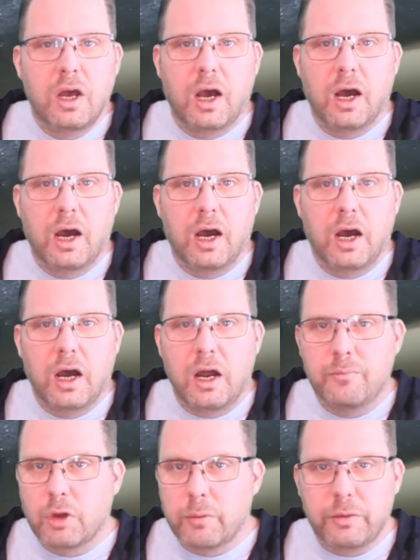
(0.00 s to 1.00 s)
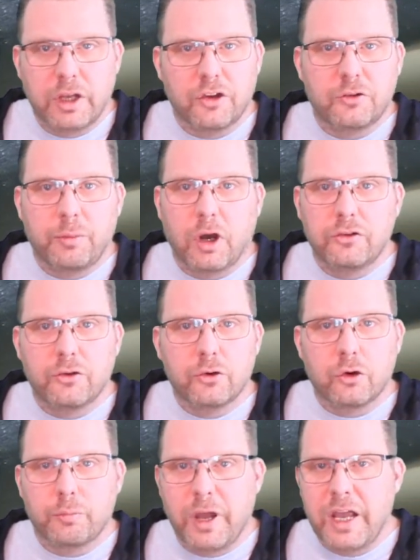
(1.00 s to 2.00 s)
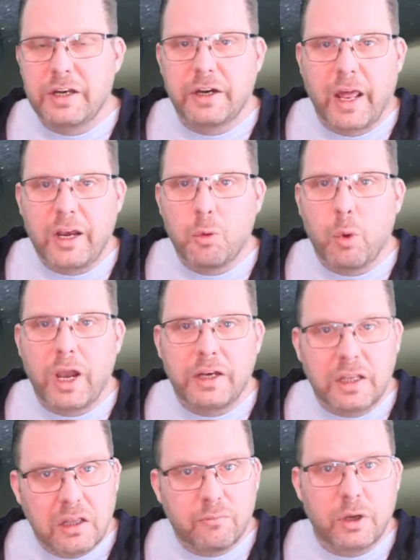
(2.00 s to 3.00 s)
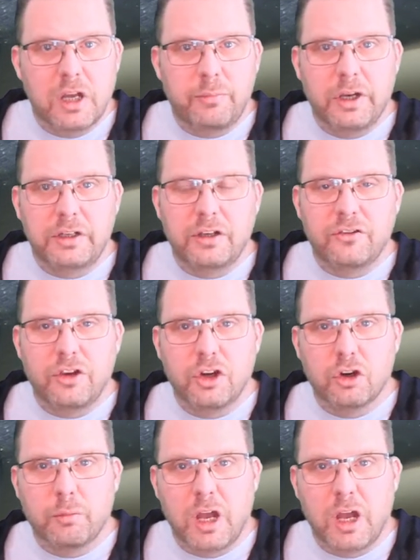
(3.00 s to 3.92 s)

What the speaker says: I'm not being sponsored or paid in any way to give my opinions here.